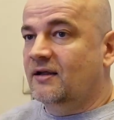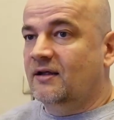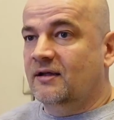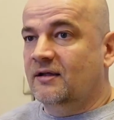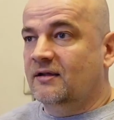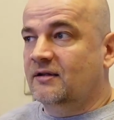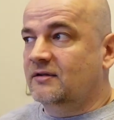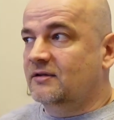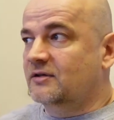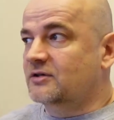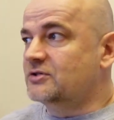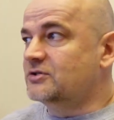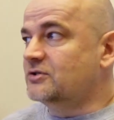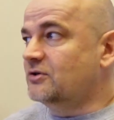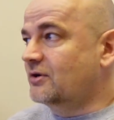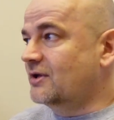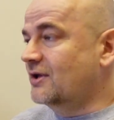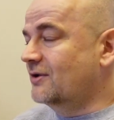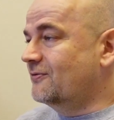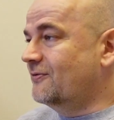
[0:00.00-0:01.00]
uh, the
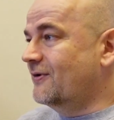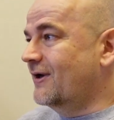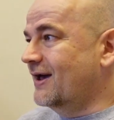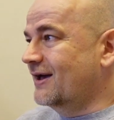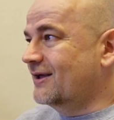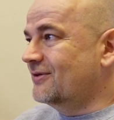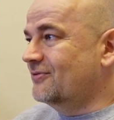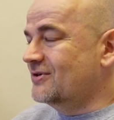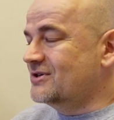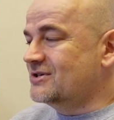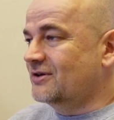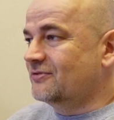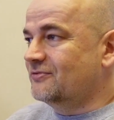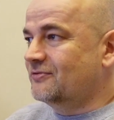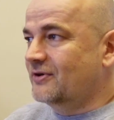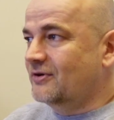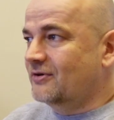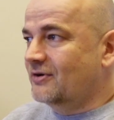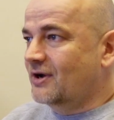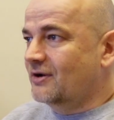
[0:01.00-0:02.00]
shocking fact, which I
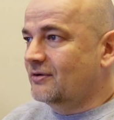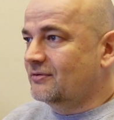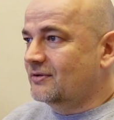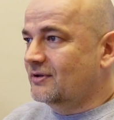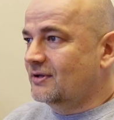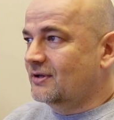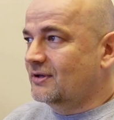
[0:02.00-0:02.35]
figured out uh,